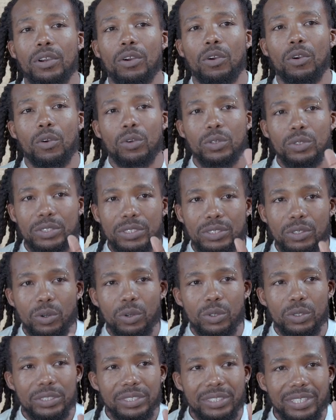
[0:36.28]
or
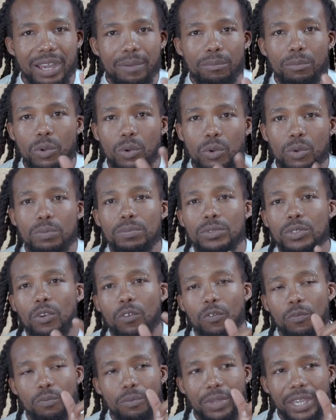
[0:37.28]
subgroups
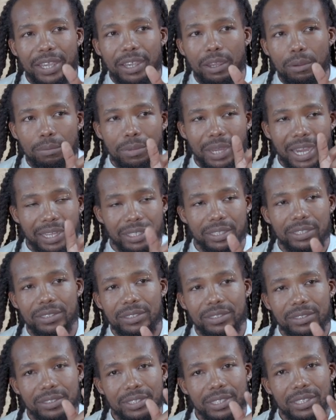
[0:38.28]
of makeup
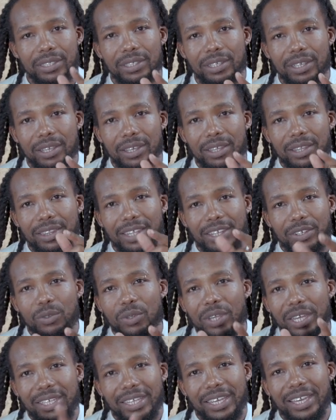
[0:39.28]
artistry that you
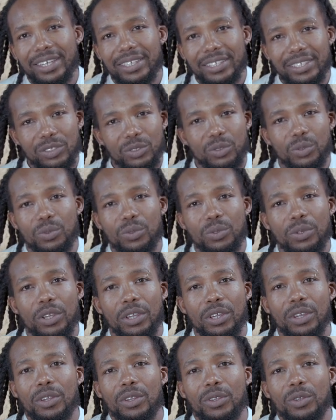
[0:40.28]
can get into.
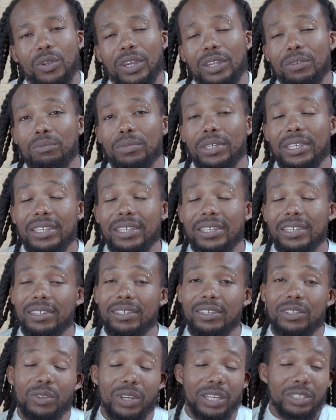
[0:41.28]
You
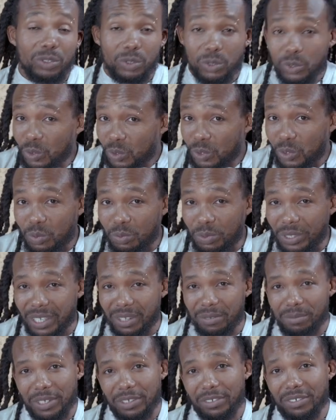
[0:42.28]
can choose to
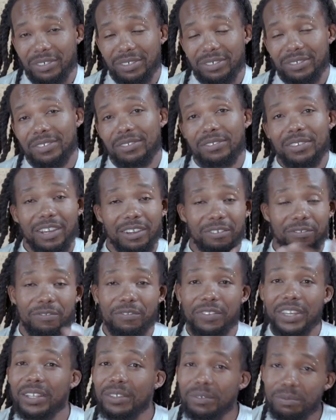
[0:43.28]
become a
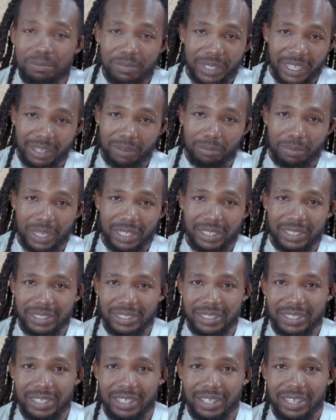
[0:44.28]
film makeup artist.
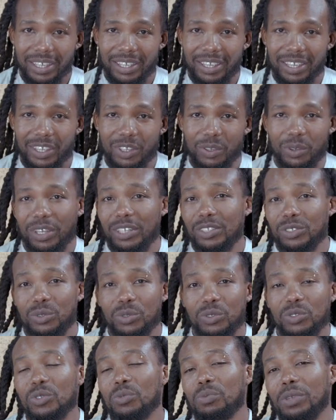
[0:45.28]
You can
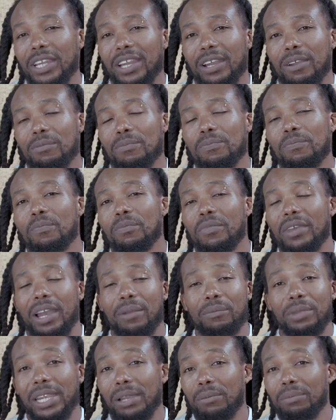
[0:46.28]
choose to become a
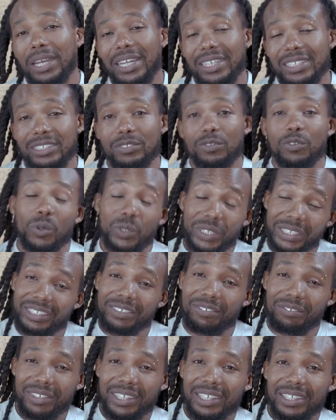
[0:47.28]
makeup artist for
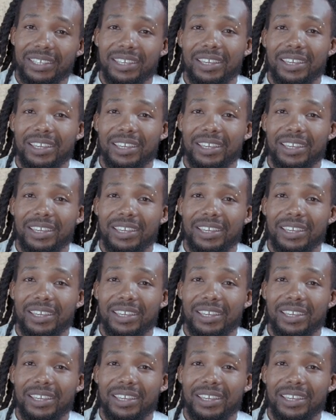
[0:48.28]
TV.